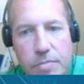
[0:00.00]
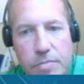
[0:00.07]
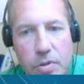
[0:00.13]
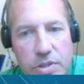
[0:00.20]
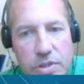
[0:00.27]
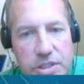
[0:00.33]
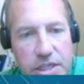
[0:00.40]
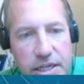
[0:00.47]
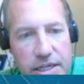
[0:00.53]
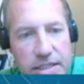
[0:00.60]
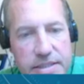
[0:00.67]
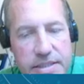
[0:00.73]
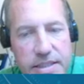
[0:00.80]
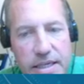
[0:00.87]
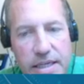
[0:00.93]
which
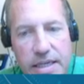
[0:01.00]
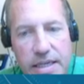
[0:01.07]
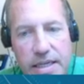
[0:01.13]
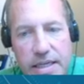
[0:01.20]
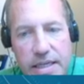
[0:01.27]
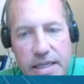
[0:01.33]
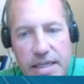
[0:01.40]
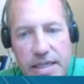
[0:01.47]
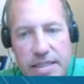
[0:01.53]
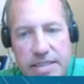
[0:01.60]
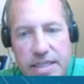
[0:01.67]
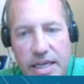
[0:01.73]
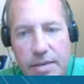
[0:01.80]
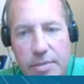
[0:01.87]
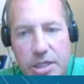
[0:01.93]
has a
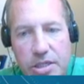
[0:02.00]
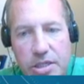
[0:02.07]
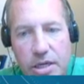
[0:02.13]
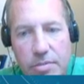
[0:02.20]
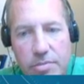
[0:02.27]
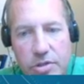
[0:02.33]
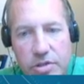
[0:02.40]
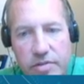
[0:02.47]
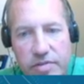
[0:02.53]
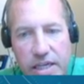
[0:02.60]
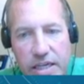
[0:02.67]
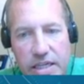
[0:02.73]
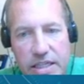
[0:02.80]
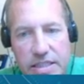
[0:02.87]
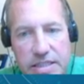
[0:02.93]
atomic number of
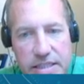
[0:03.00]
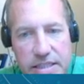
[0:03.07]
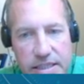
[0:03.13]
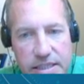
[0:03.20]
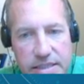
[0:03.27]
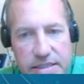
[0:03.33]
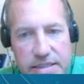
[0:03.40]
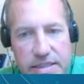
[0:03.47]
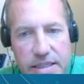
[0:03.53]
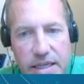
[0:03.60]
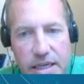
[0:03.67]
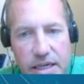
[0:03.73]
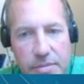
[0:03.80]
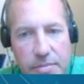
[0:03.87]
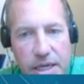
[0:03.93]
86 and
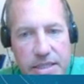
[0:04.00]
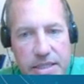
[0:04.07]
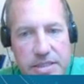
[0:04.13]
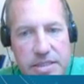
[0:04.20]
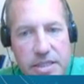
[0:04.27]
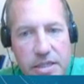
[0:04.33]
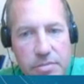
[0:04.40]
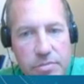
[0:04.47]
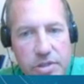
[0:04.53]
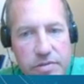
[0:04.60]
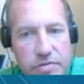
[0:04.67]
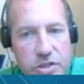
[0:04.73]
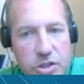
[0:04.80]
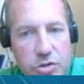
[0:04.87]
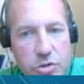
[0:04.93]
a mass number of
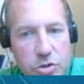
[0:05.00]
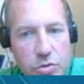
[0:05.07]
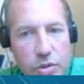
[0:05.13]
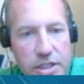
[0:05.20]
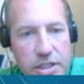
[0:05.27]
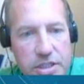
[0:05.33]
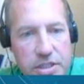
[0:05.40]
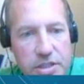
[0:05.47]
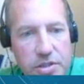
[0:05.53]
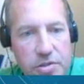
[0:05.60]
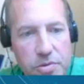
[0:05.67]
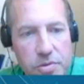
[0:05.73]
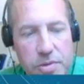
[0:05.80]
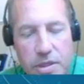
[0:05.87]
222.